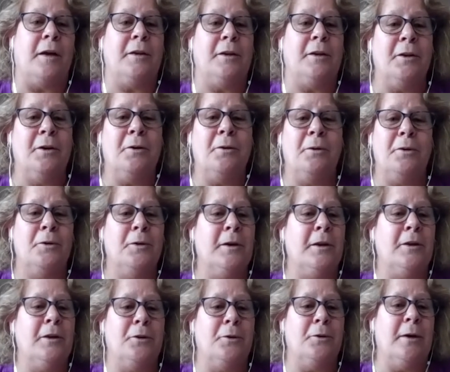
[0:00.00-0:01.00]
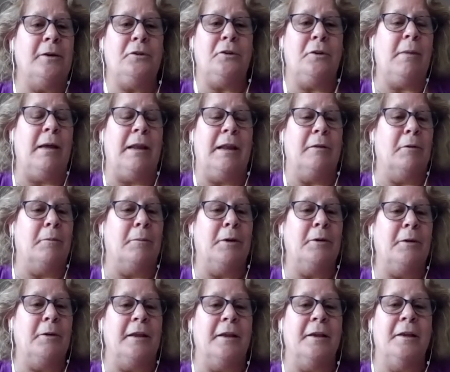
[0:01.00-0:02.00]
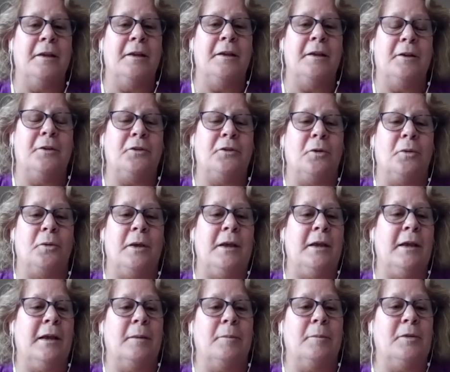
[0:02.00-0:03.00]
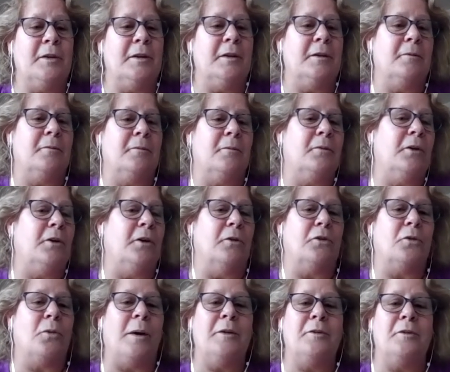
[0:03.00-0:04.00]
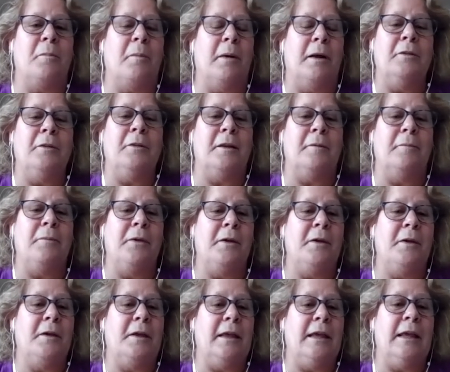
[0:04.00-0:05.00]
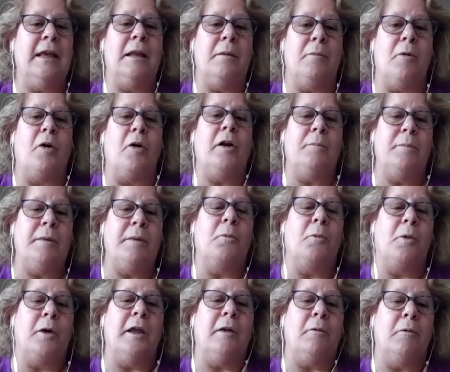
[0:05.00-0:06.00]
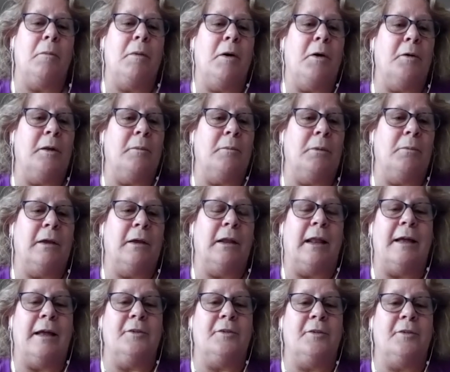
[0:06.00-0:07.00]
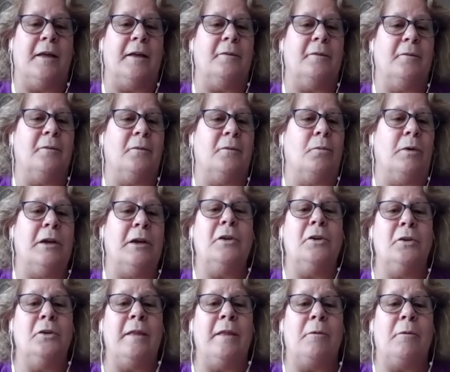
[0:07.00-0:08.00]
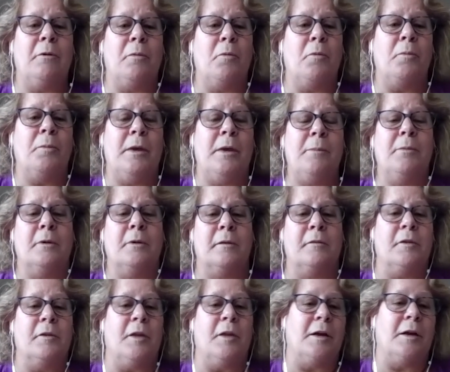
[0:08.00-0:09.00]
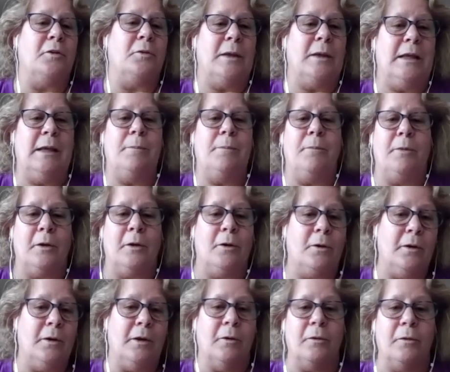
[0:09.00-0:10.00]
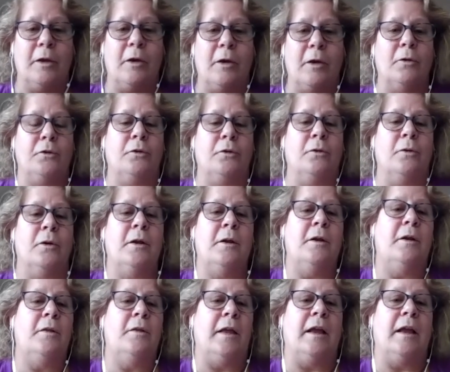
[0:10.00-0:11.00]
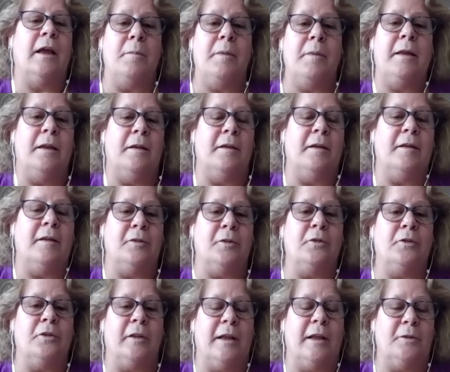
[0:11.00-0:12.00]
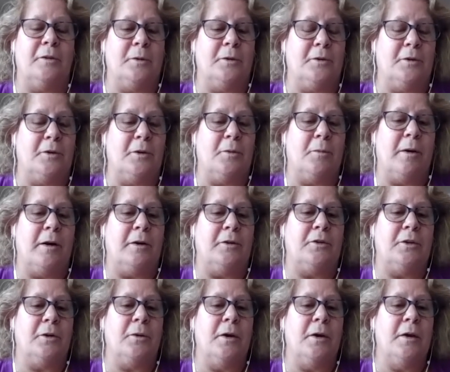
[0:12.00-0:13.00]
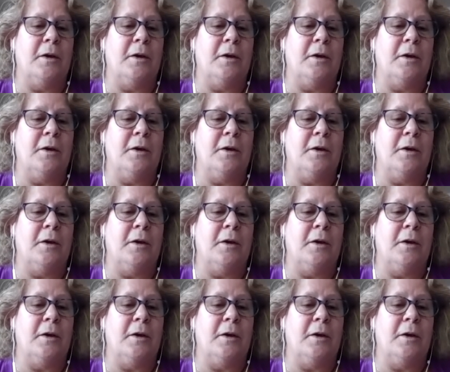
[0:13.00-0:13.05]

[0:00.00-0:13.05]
you can do estimating remotely. So he comes in, twice a month, and he had already been working remote, and we realized that we could do that with more people as long as we keep the culture. Right. They come in and they socialize once in a while. So